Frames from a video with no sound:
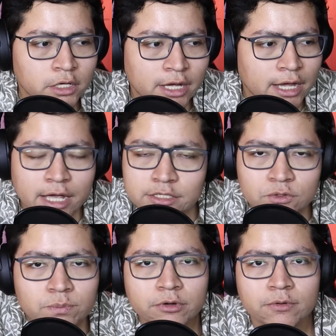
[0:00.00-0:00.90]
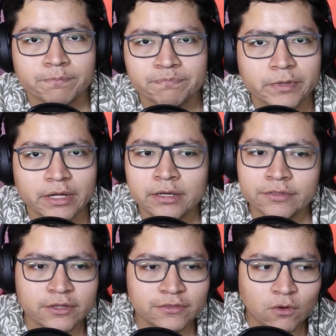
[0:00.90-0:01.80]
is superb.
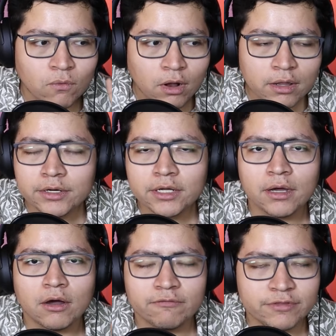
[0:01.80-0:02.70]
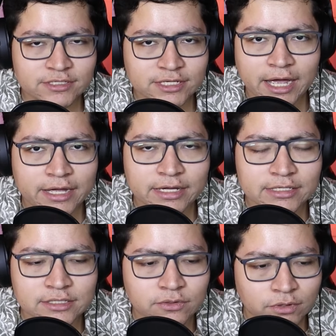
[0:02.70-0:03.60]
The quality of this guy
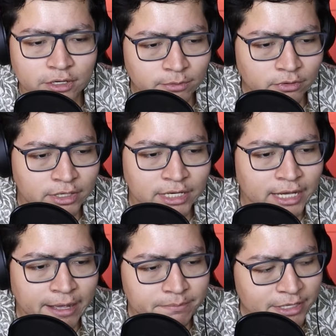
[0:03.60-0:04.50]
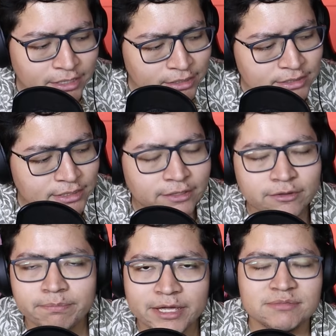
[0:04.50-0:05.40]
is incredible. He can be easily the
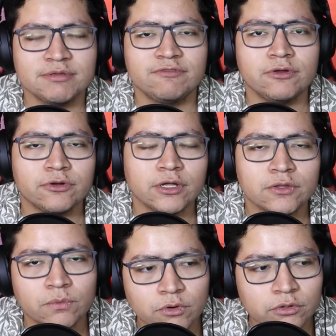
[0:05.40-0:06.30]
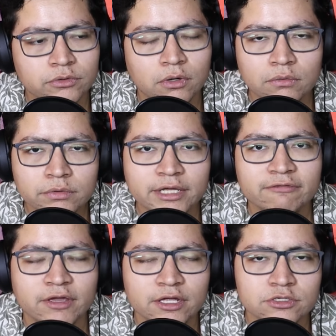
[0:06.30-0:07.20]
best midfielder in the world only if
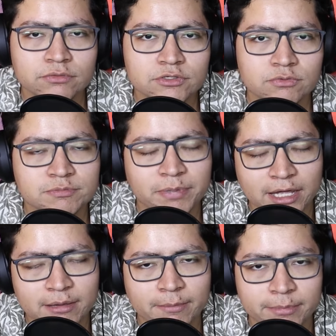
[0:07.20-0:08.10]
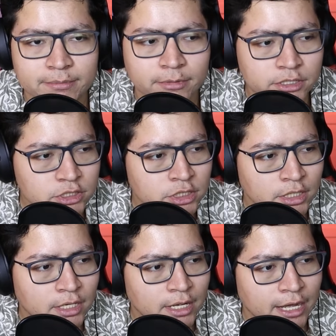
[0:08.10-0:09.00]
injuries respect him a
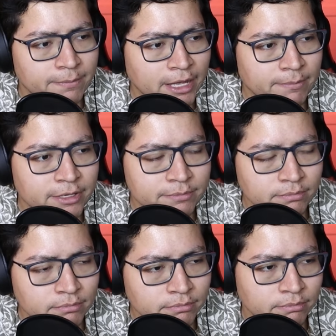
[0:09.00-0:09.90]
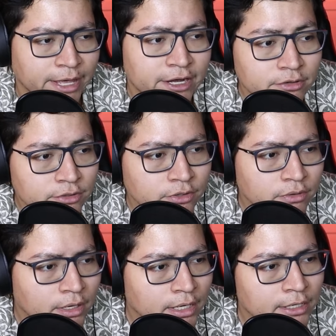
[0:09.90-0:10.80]
bit better, you know,
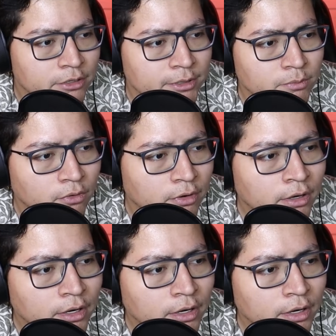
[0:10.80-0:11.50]
a little bit more.